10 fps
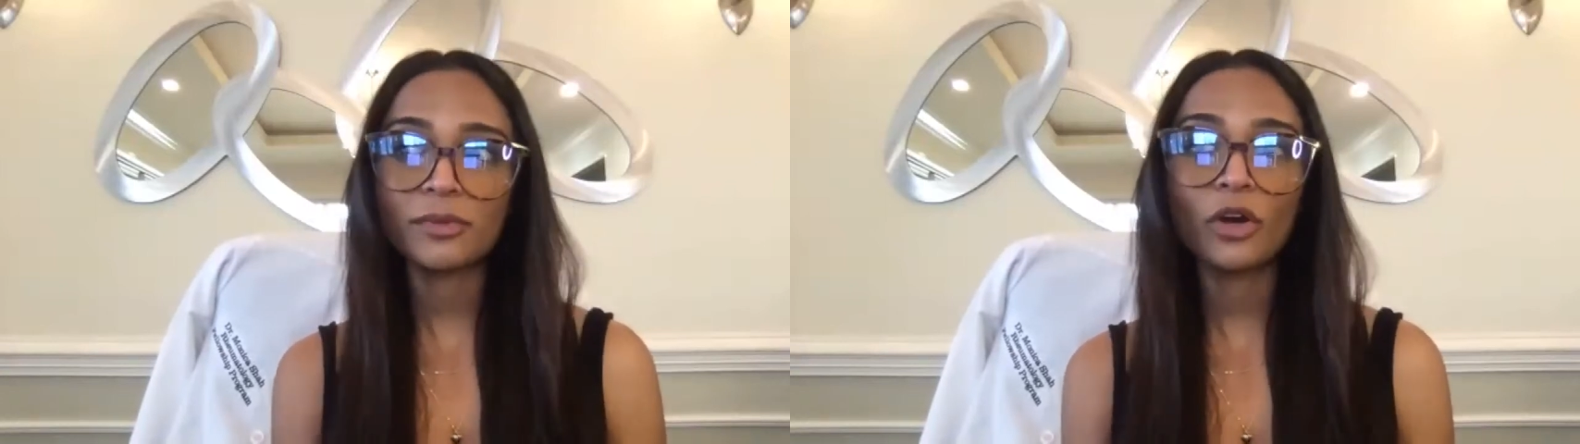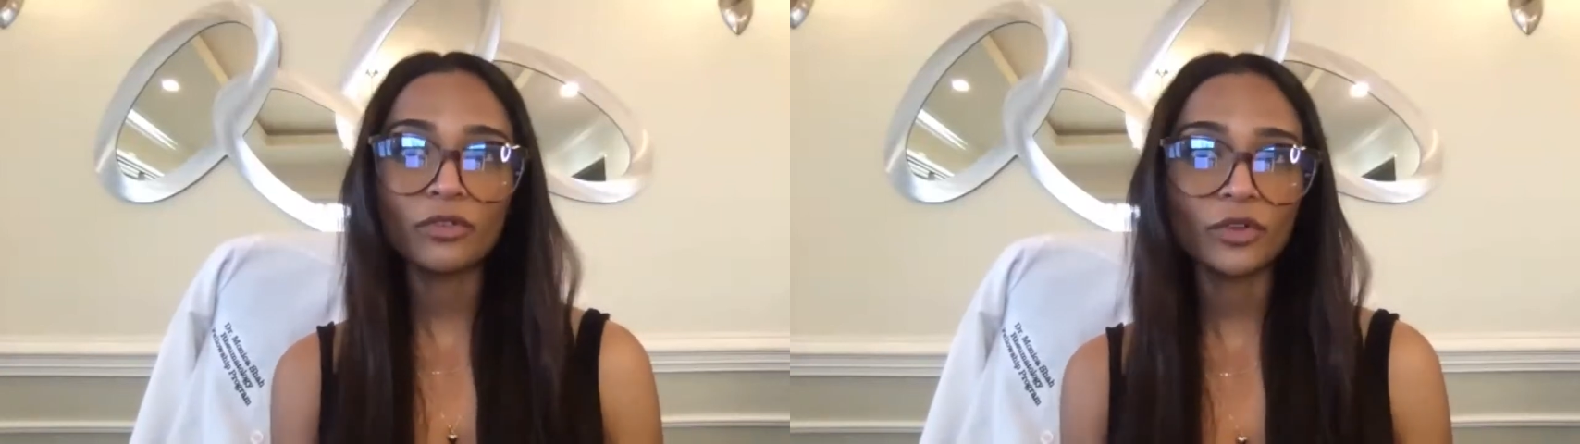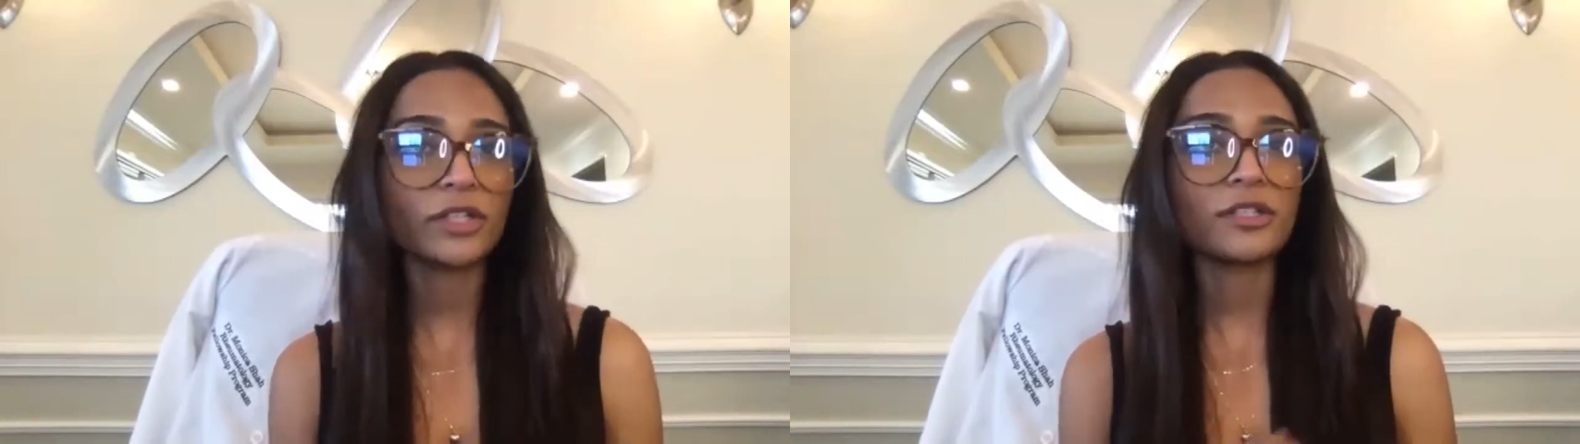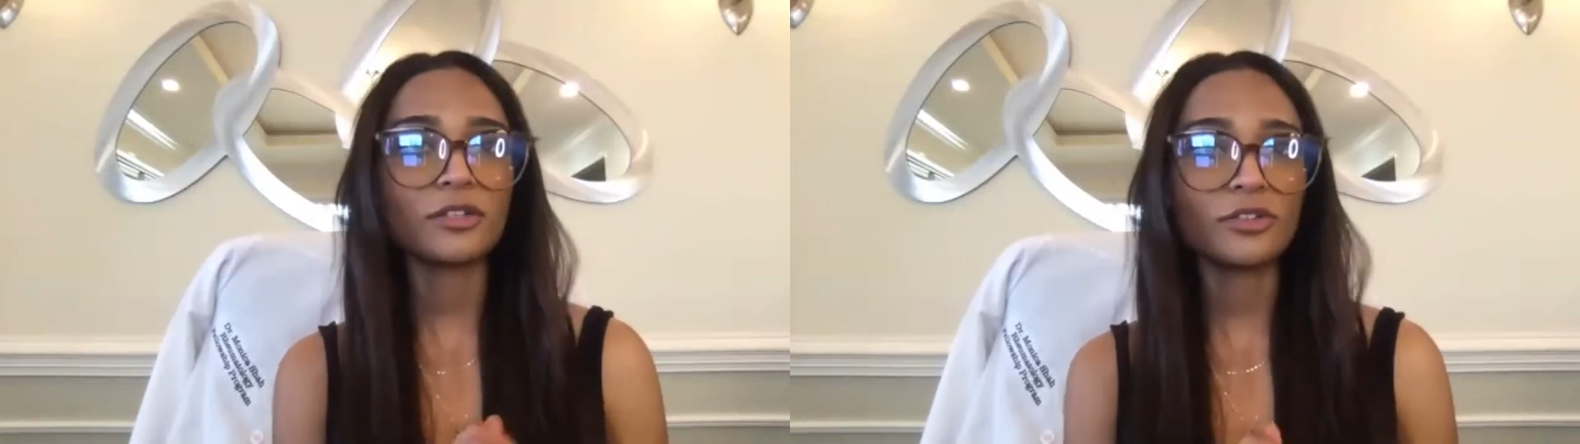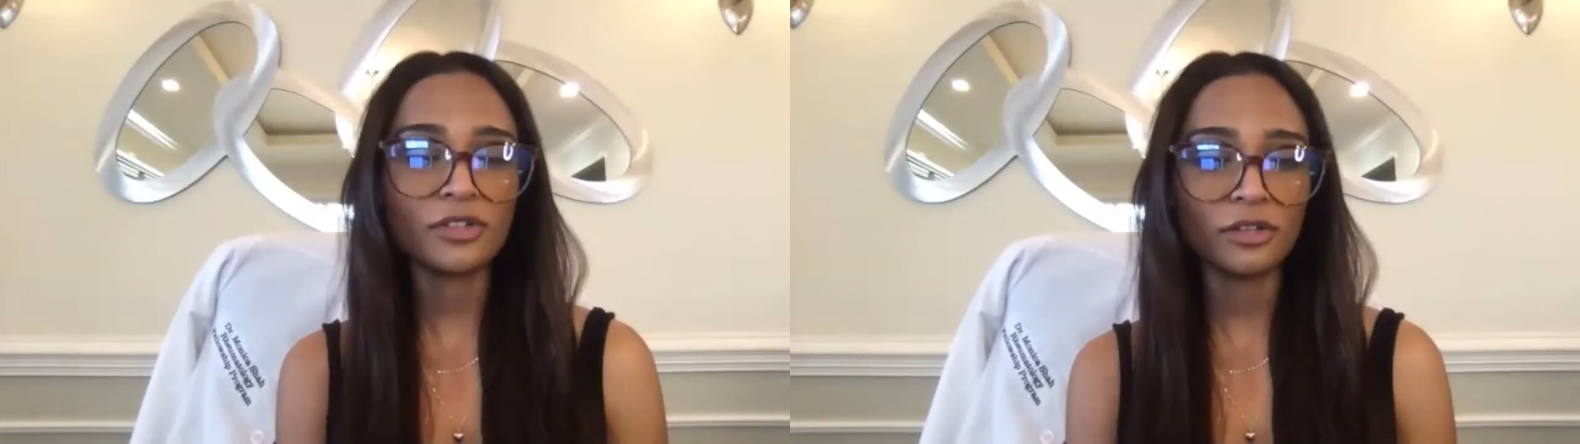overextend
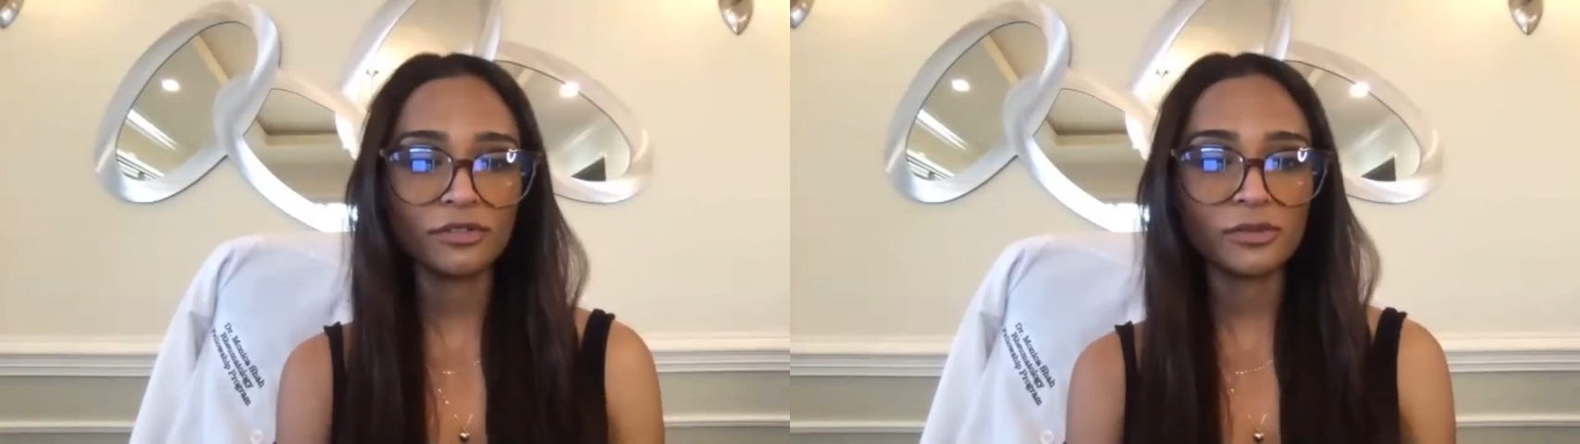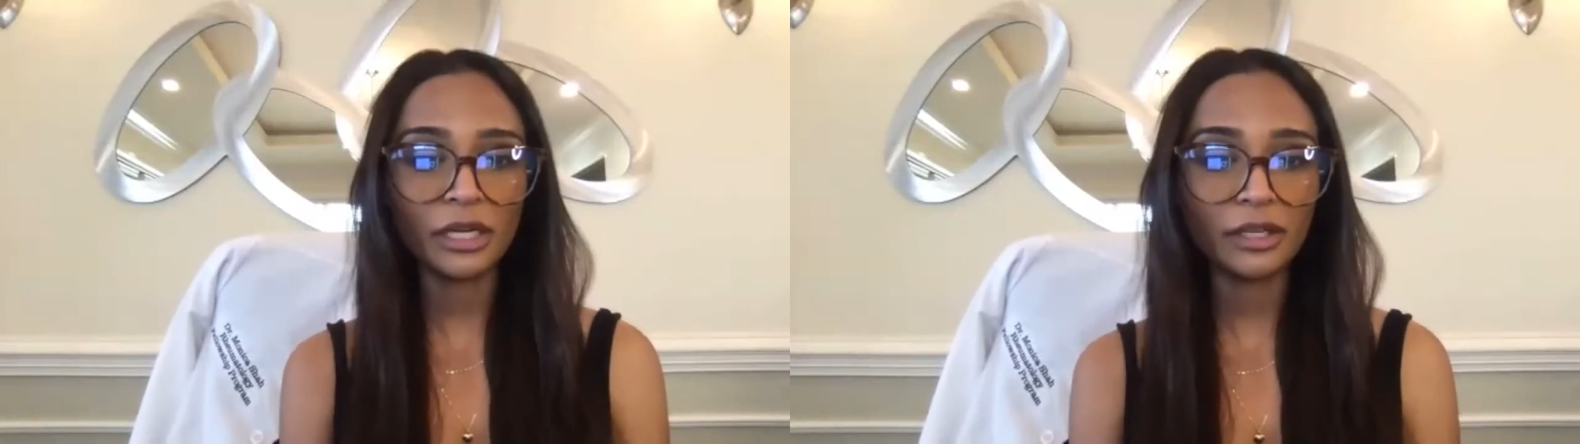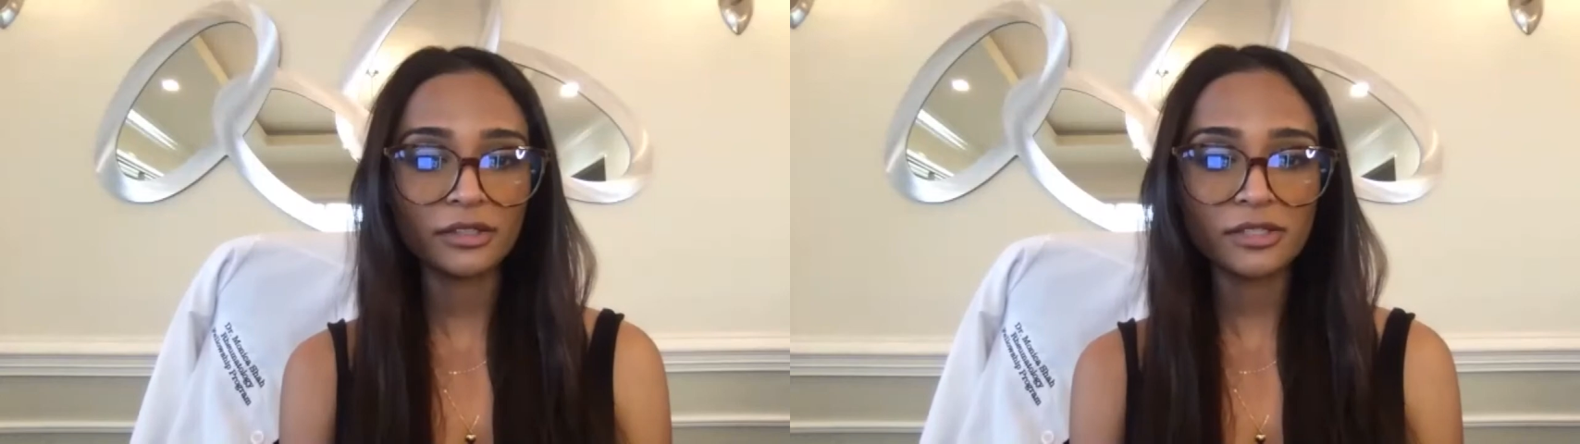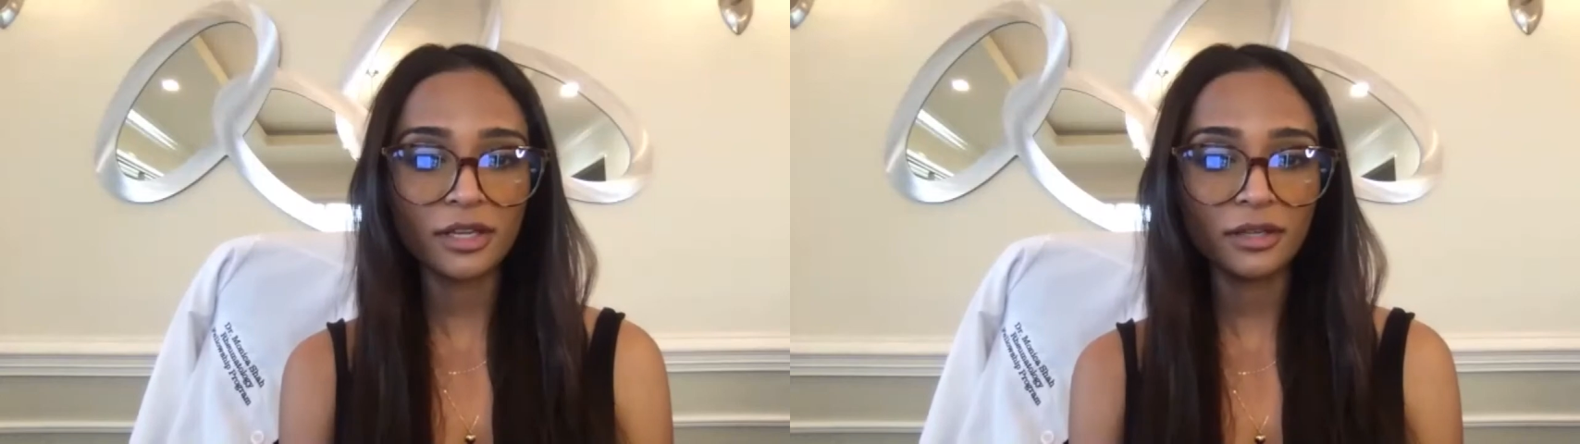yourself is what I like to say.